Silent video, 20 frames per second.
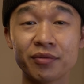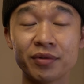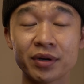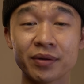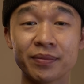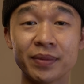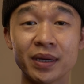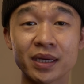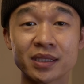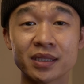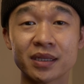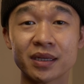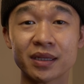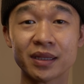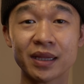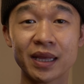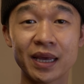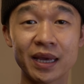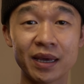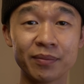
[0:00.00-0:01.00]
Welcome back to the
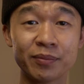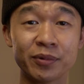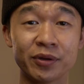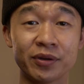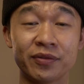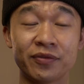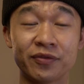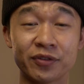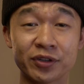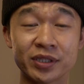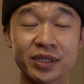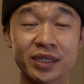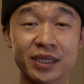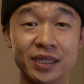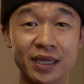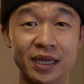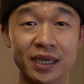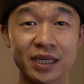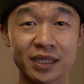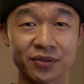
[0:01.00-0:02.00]
lab. For
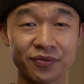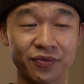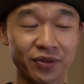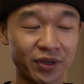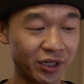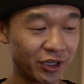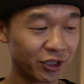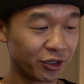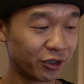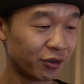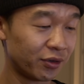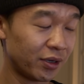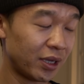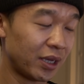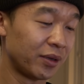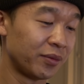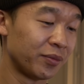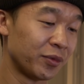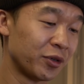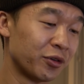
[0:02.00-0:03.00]
today's video,
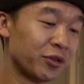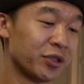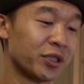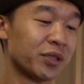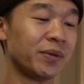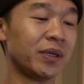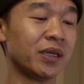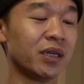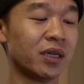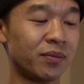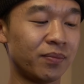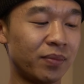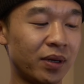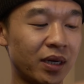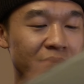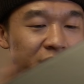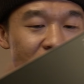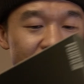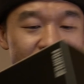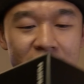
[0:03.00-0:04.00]
I'm going to be
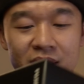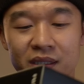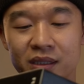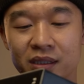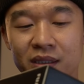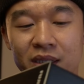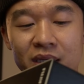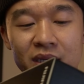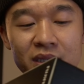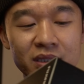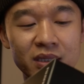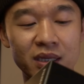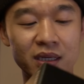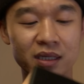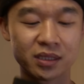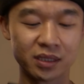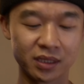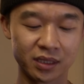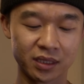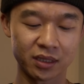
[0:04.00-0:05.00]
unboxing and
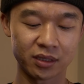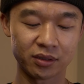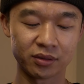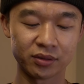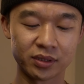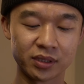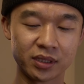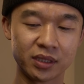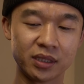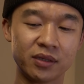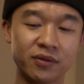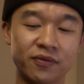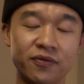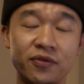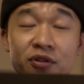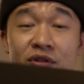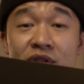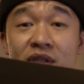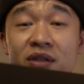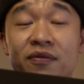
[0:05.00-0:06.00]
testing out the
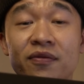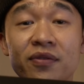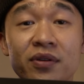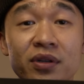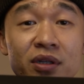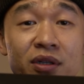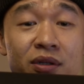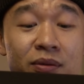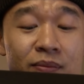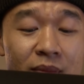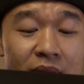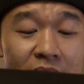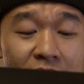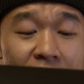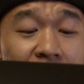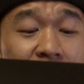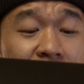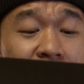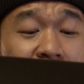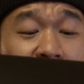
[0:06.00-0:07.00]
Fujifilm
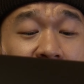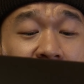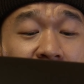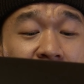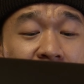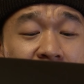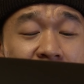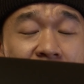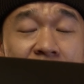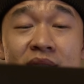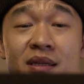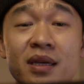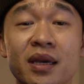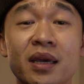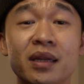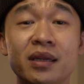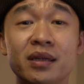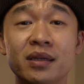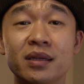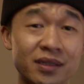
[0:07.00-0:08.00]

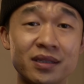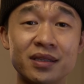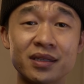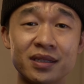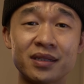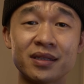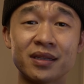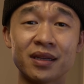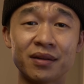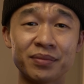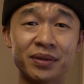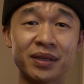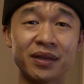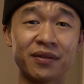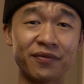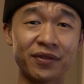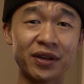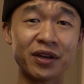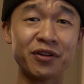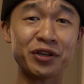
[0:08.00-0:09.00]
X-S10. This is
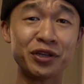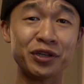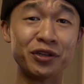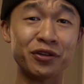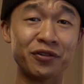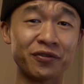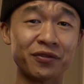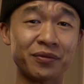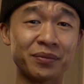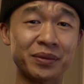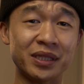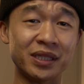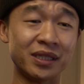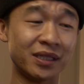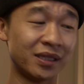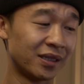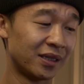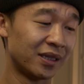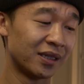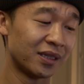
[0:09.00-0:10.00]
something very new for
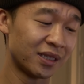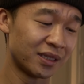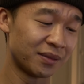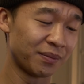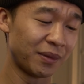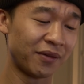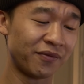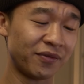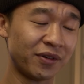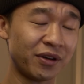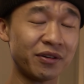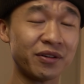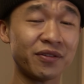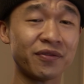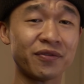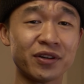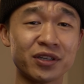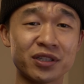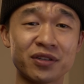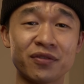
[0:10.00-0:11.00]
me. This is my very
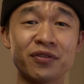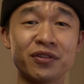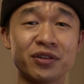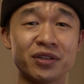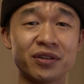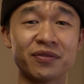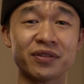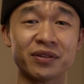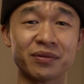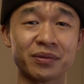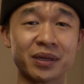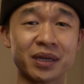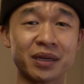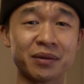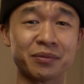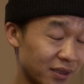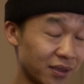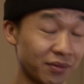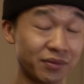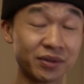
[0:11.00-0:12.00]
first Fujifilm
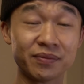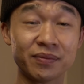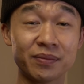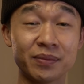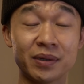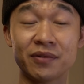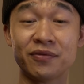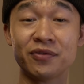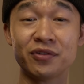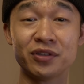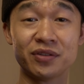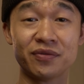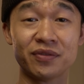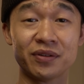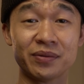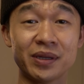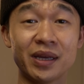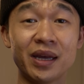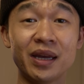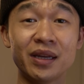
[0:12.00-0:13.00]
camera. Something about
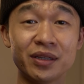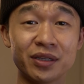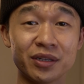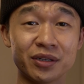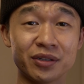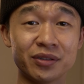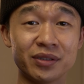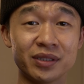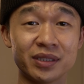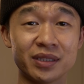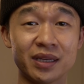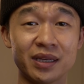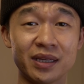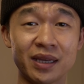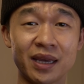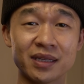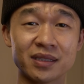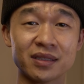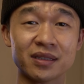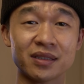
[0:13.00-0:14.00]
Fujifilm that I know is that it
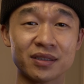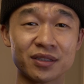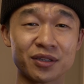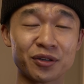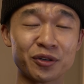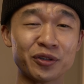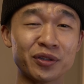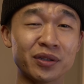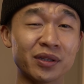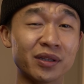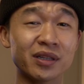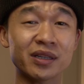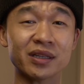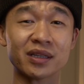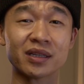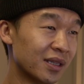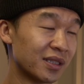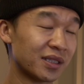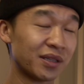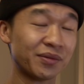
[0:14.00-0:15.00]
has a certain
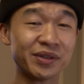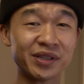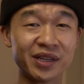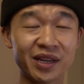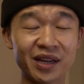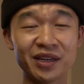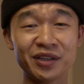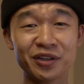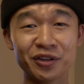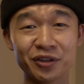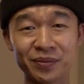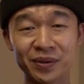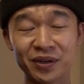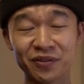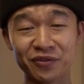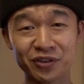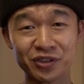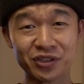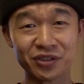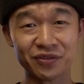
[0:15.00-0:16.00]
look. Something that I know
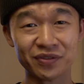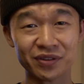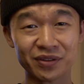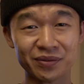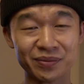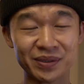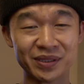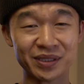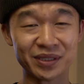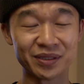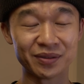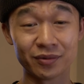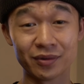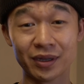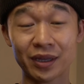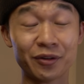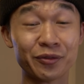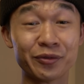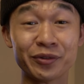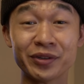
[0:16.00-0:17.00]
about Fujifilm is
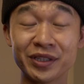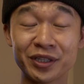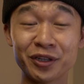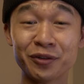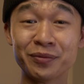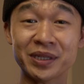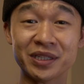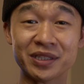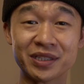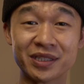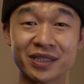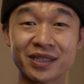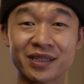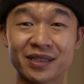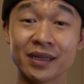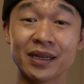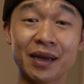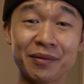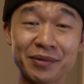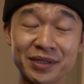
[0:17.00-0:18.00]
I don't really know
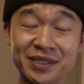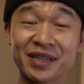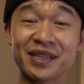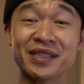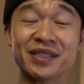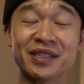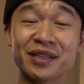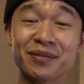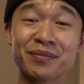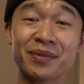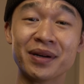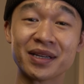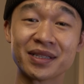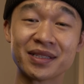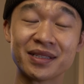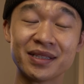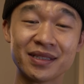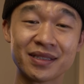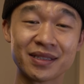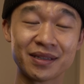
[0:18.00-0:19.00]
much. I'm excited to
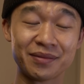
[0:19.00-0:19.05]
unbox this.